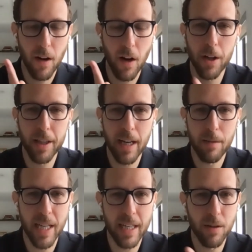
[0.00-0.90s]
online
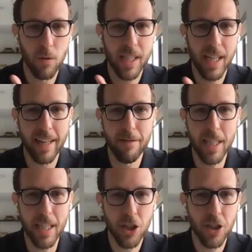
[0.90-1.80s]
banking was kind of
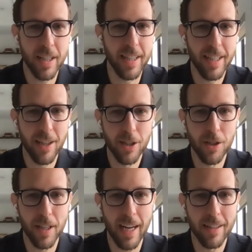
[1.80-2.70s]
niche in the year
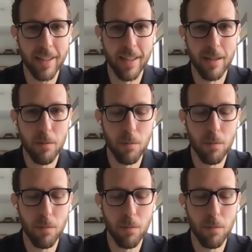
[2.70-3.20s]
2000,